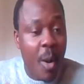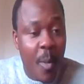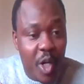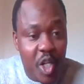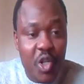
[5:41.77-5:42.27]

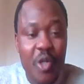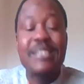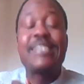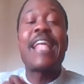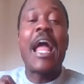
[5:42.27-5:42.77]

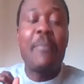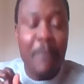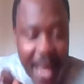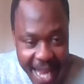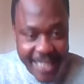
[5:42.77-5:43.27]
accommodation,
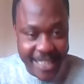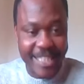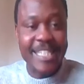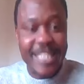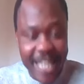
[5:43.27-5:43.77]

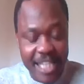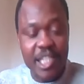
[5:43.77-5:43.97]
stipend.